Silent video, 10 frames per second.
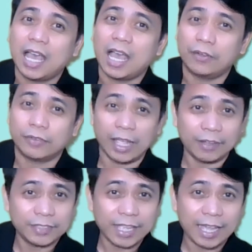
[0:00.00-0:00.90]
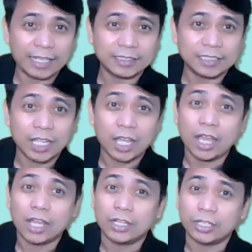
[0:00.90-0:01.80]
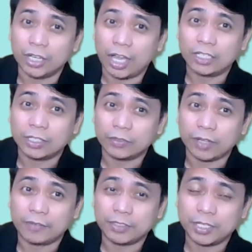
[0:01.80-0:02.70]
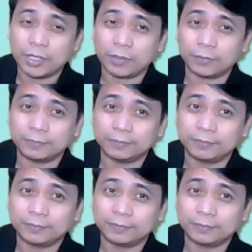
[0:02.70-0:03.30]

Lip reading: Arrived at, not arrived to.